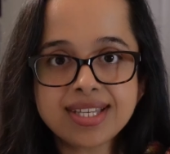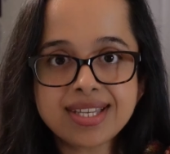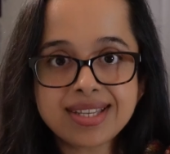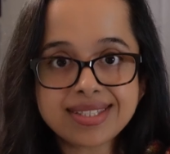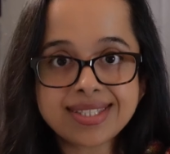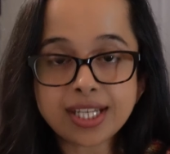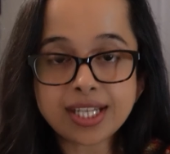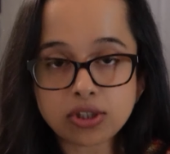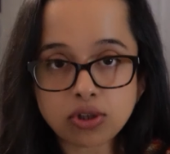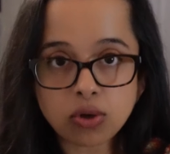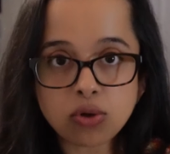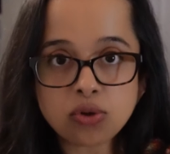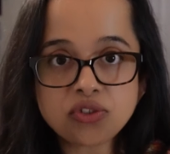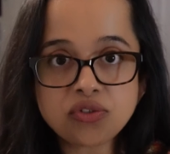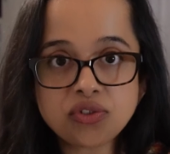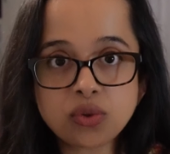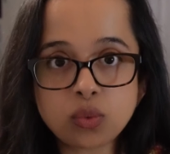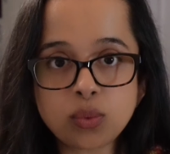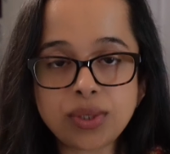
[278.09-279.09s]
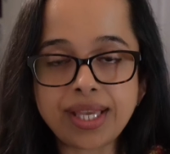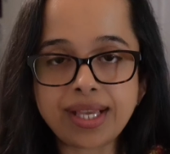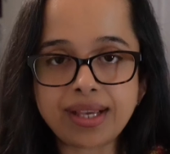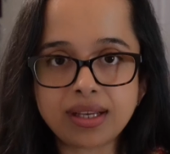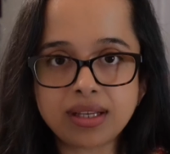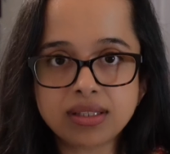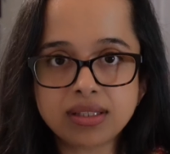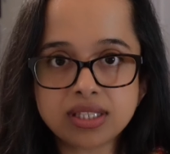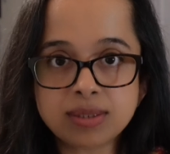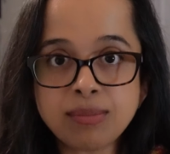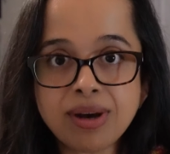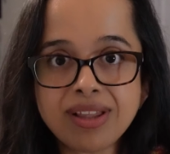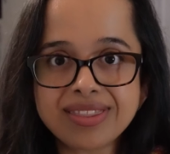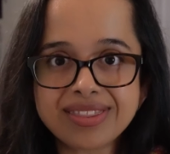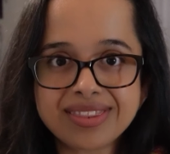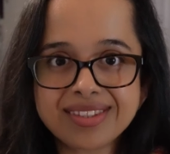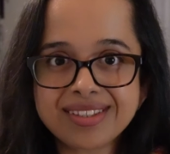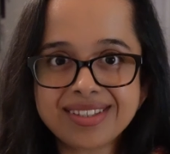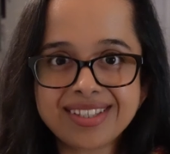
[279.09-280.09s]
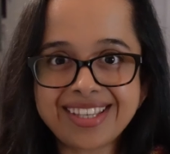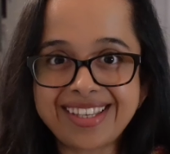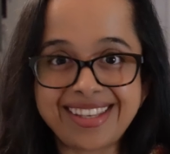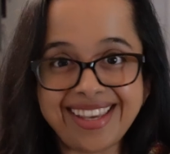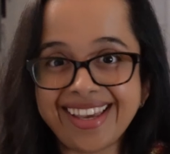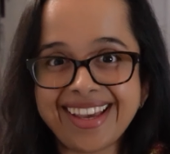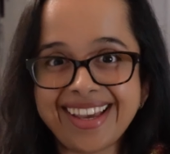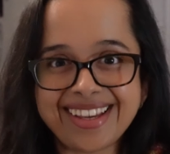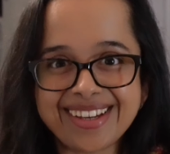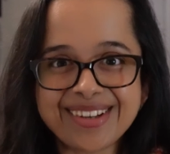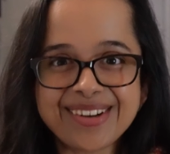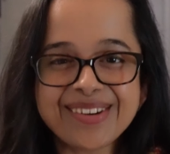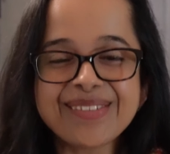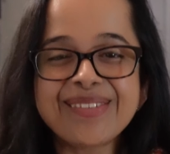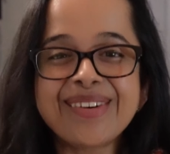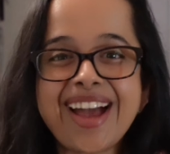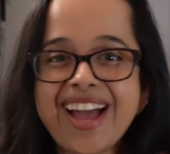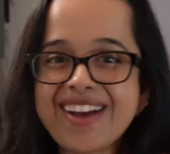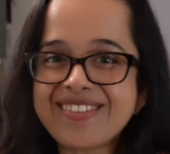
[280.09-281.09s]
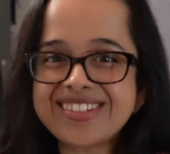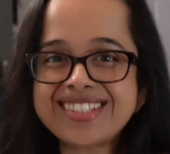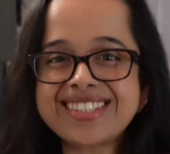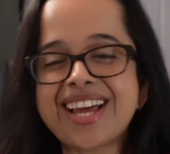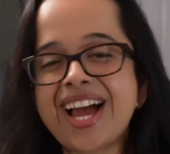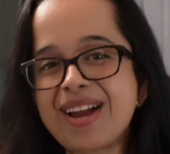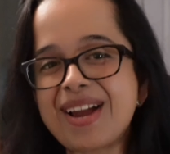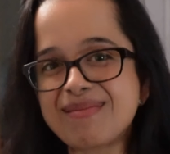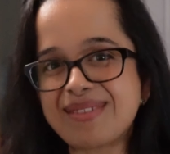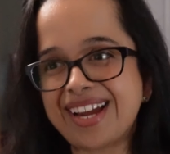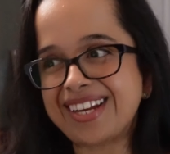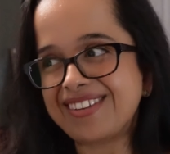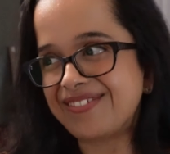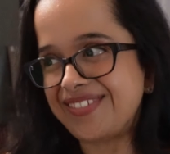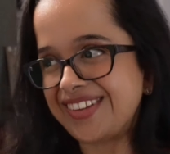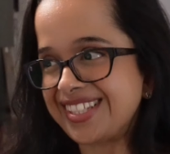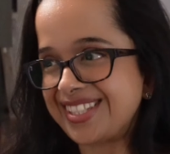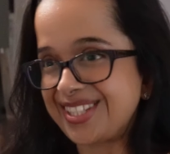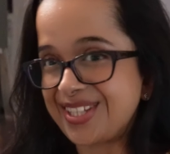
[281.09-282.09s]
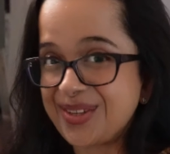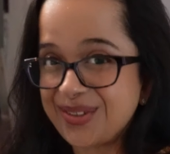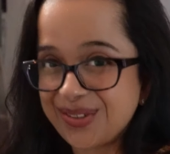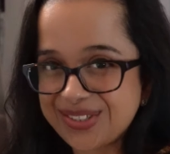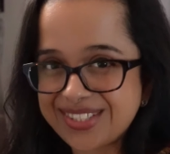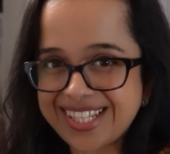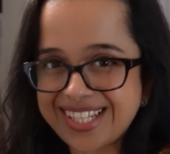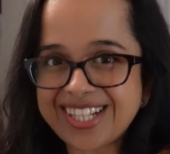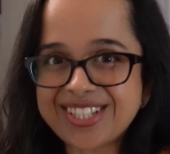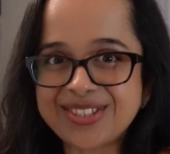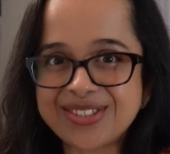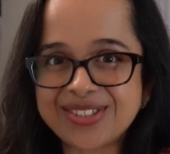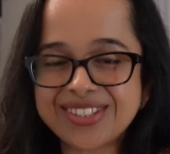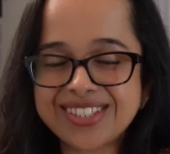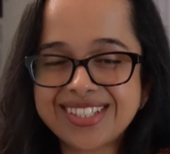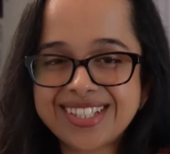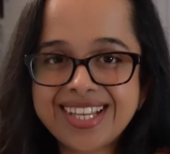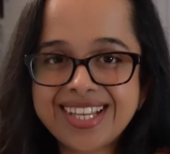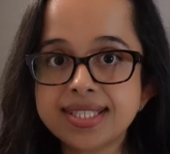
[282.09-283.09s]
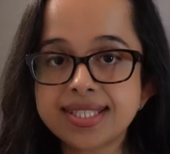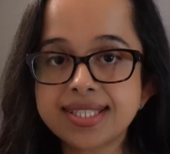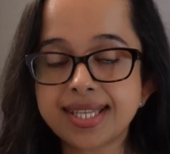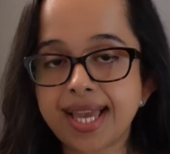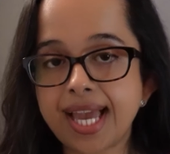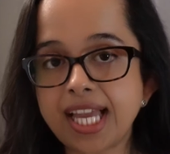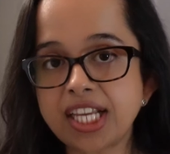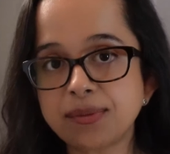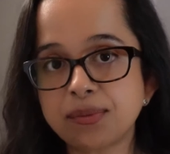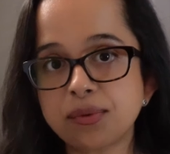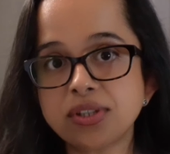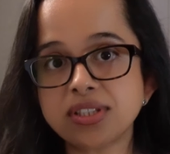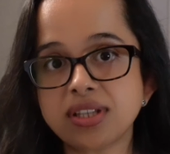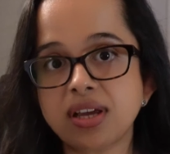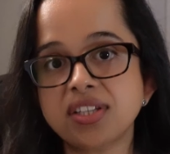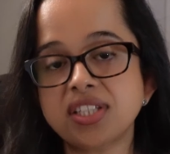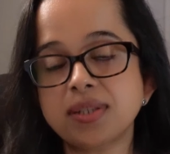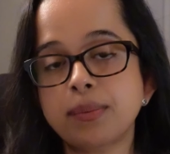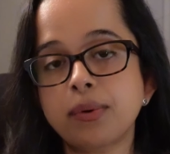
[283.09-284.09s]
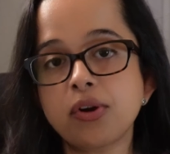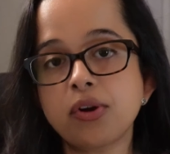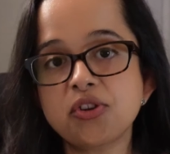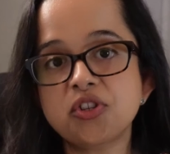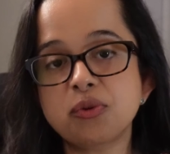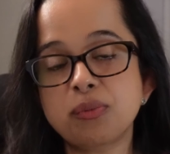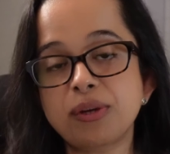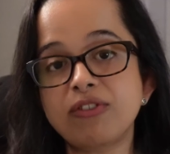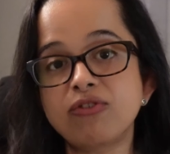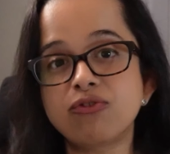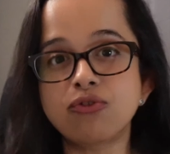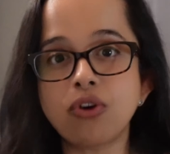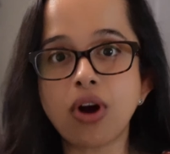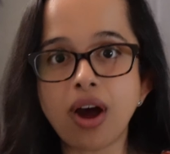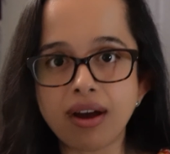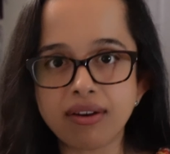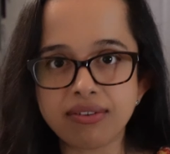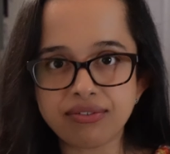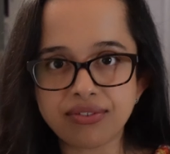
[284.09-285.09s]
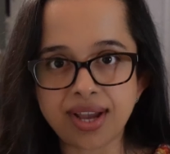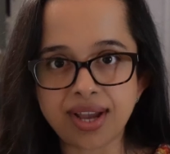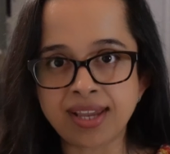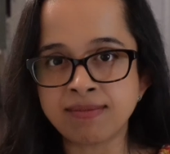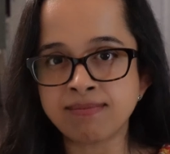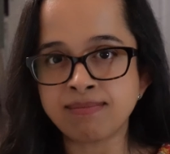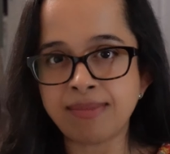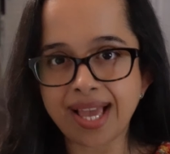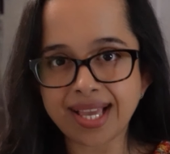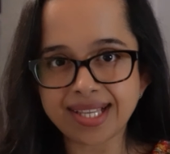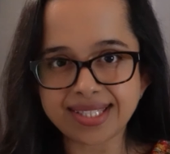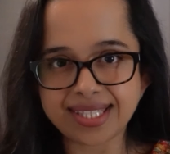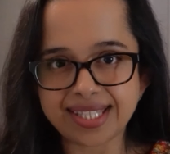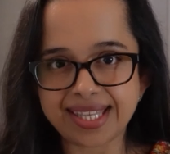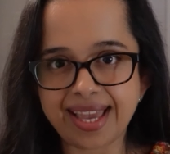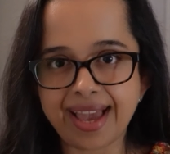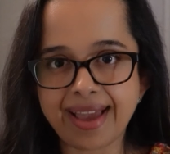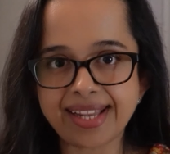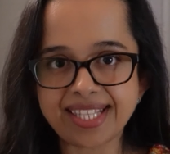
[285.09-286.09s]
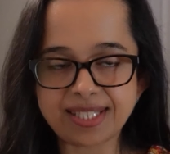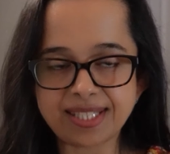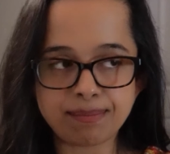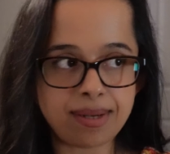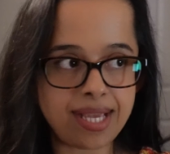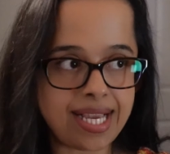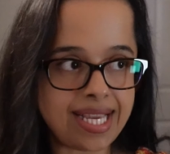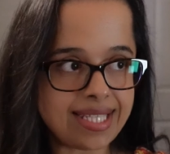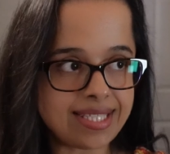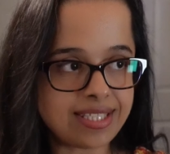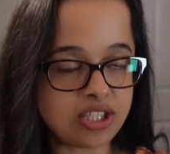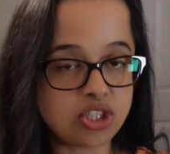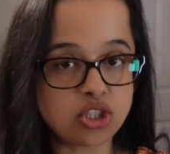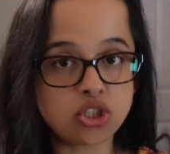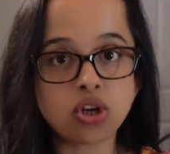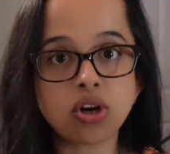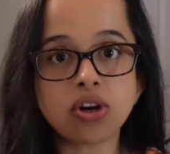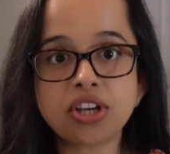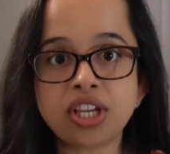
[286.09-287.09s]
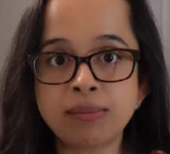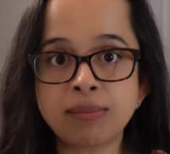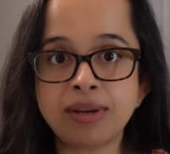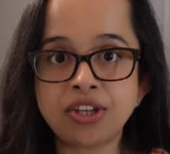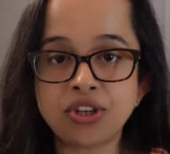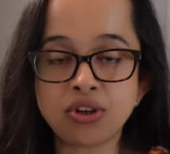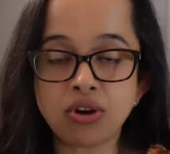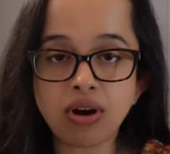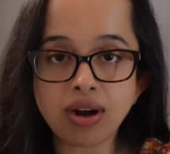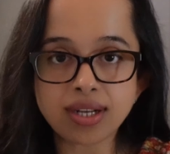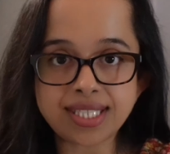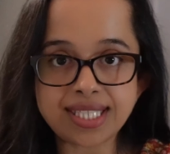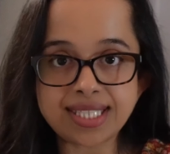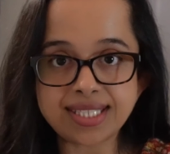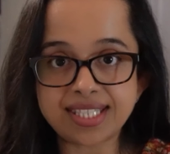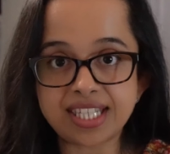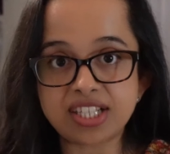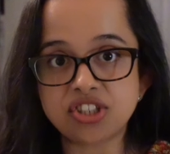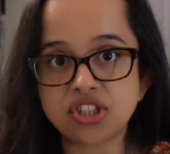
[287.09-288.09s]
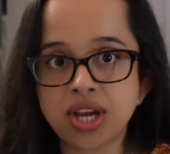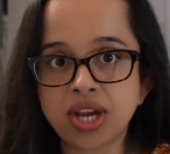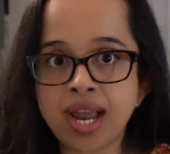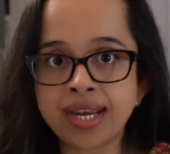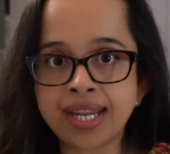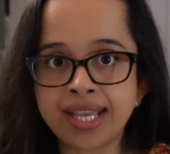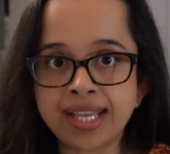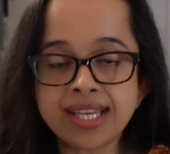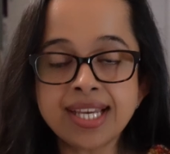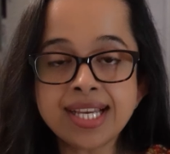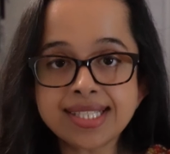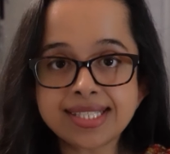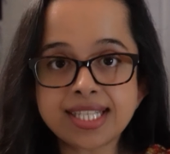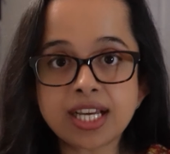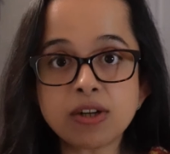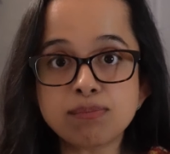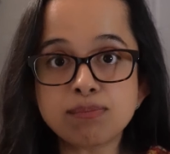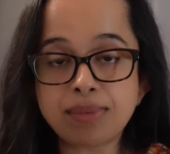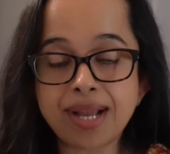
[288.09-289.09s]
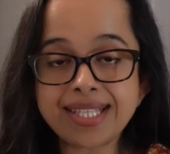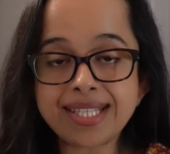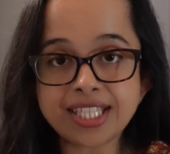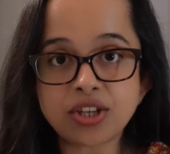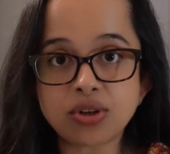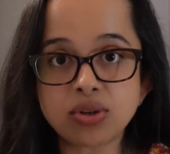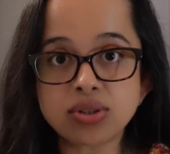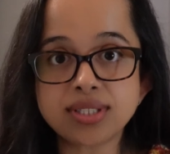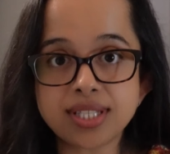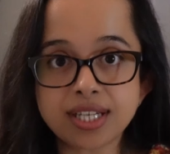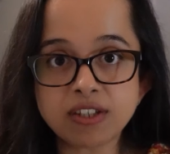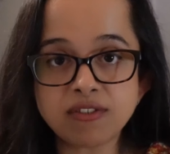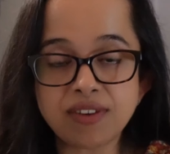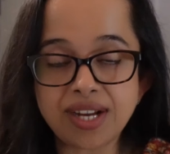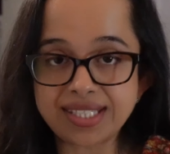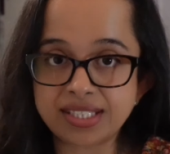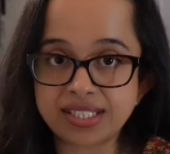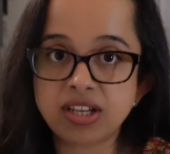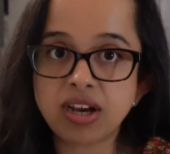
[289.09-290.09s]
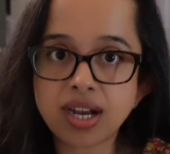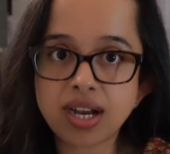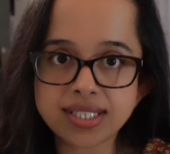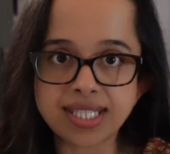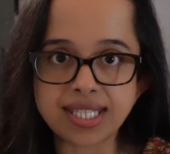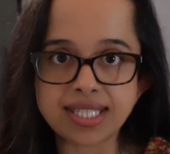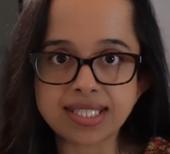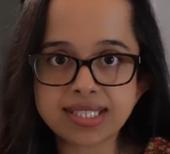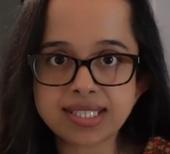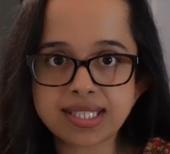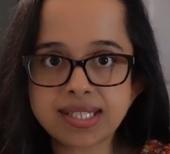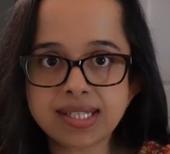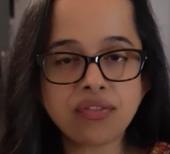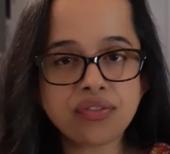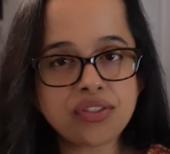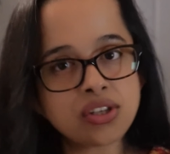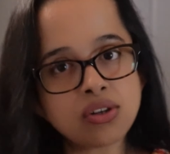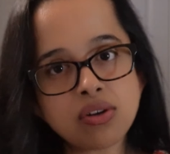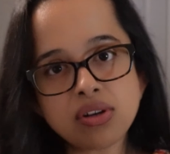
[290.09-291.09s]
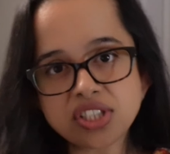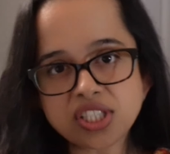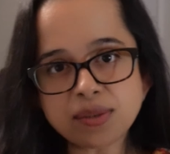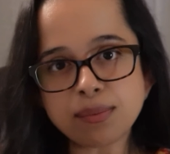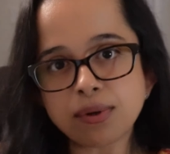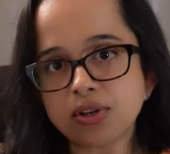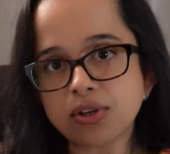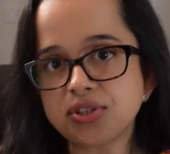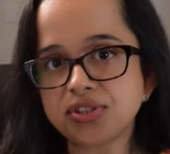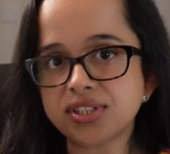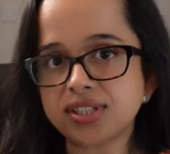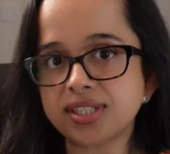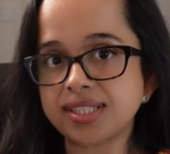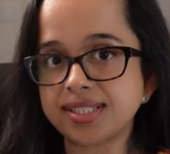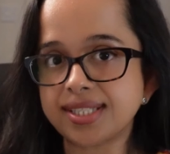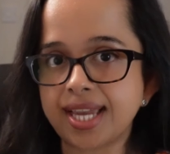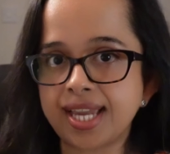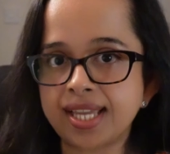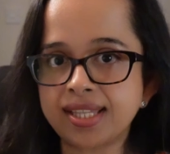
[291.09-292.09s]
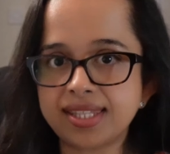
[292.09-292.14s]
Set goals for the week, the month, year, whatever timeline fits your schedule. Sketchbooks are supposed to be rough and messy, and it's a place to document your artistic journey to help better yourself as an artist. They're not supposed to contain